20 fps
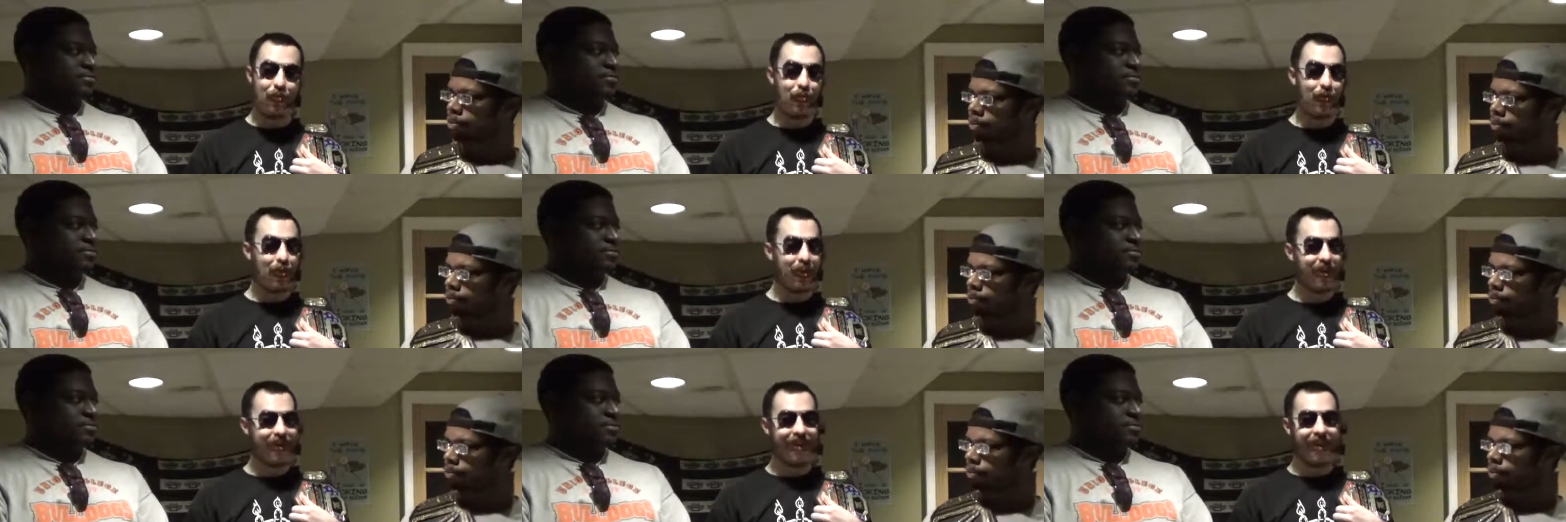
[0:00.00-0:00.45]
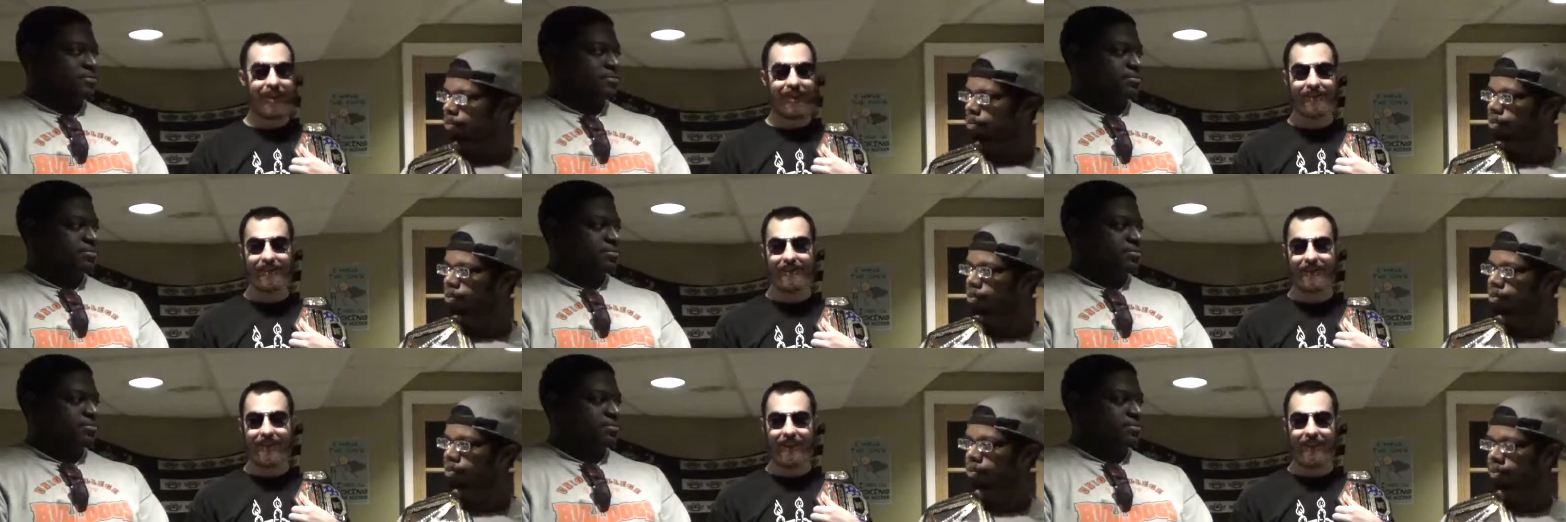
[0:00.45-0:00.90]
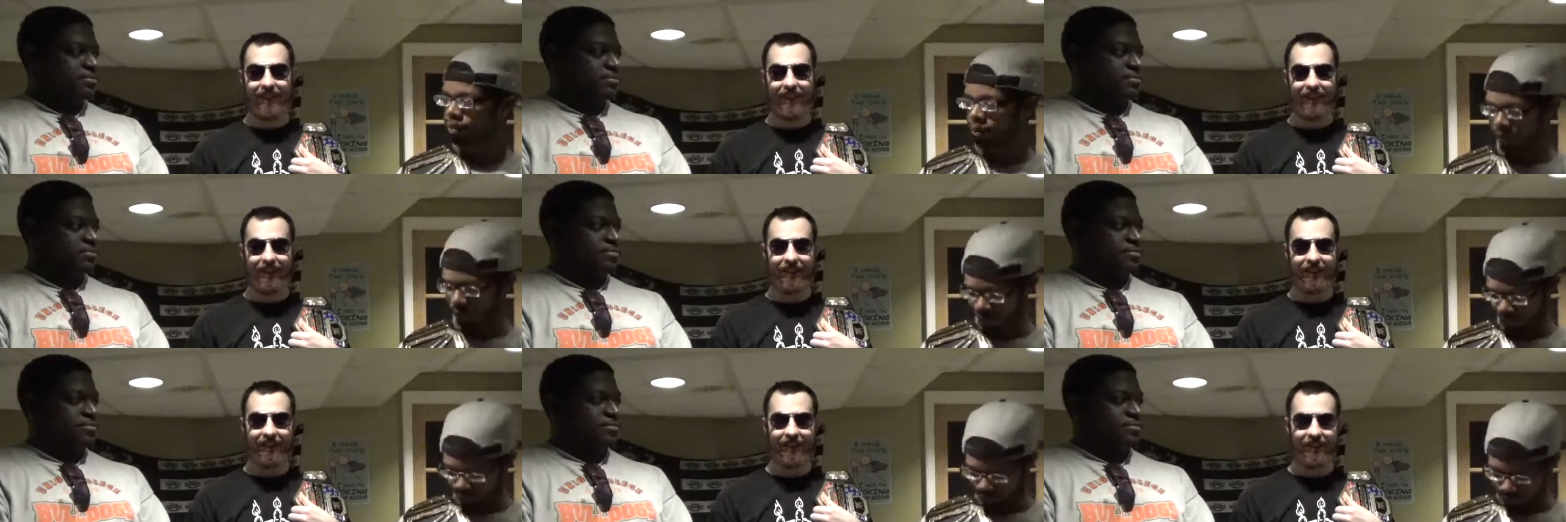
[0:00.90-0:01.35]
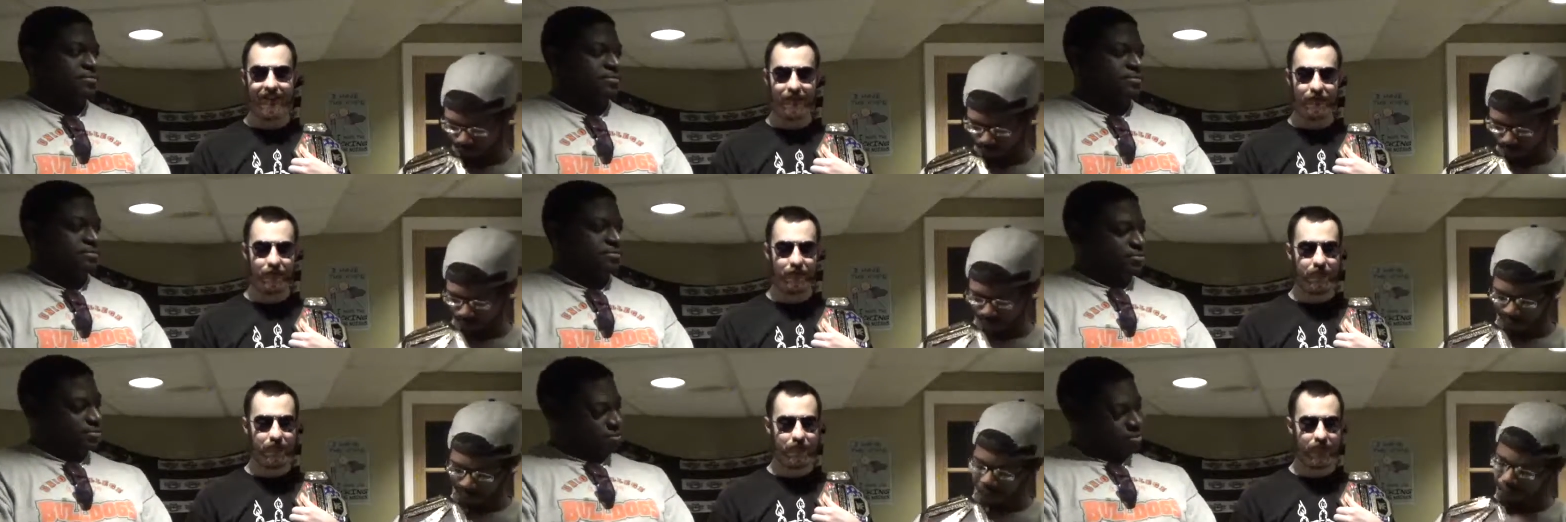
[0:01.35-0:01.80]
Speaker 1: would not say that.
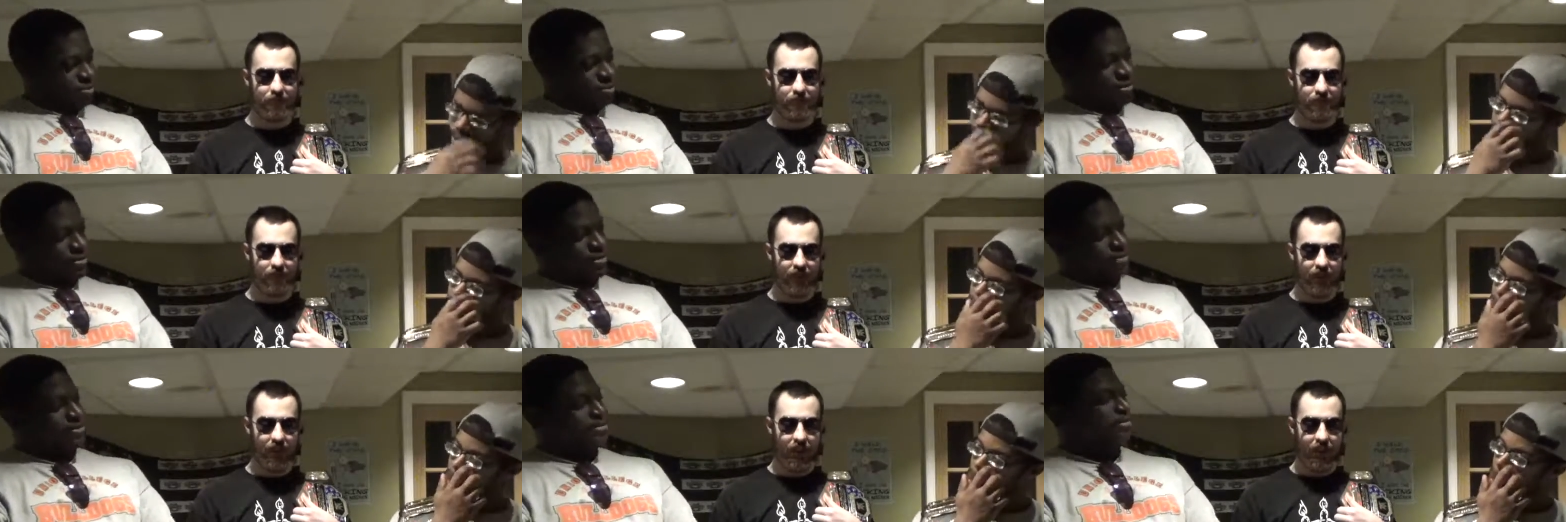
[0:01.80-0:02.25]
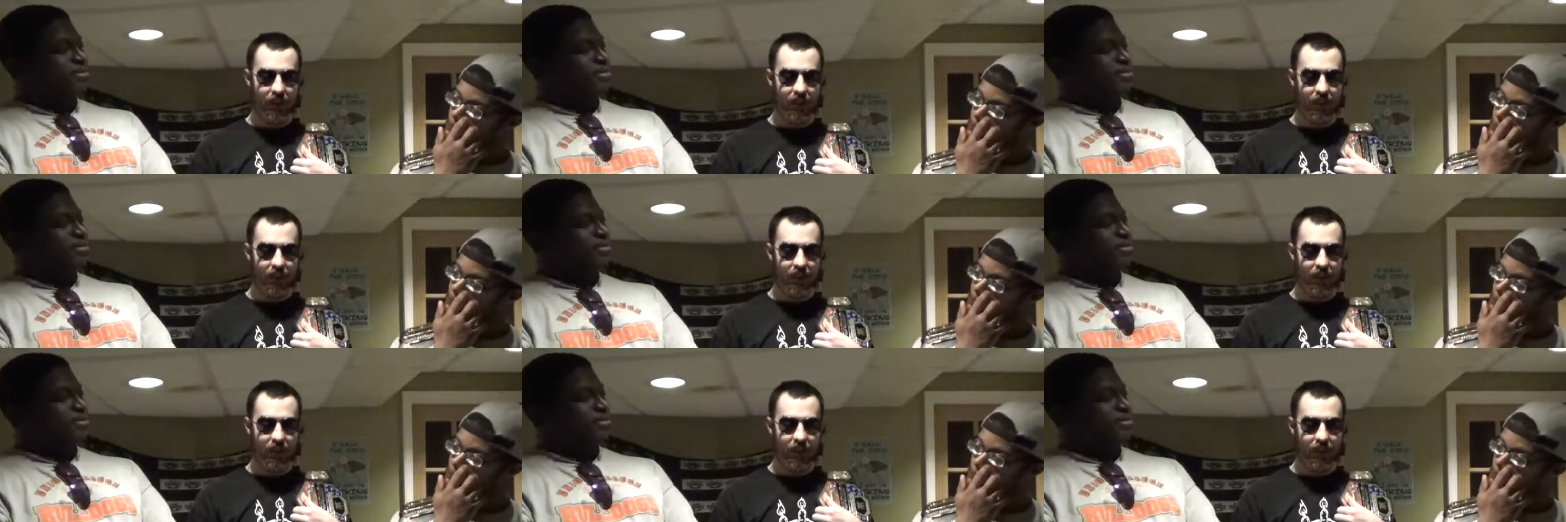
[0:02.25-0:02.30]
Really?